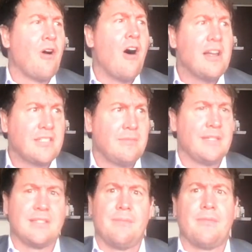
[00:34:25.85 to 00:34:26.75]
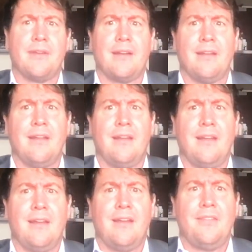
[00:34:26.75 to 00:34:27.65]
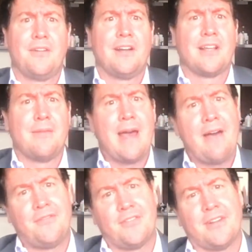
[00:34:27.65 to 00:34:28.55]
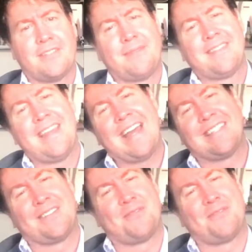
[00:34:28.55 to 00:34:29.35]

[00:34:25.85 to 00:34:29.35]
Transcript: awesome at something, they're gonna come after us. I'm like, that's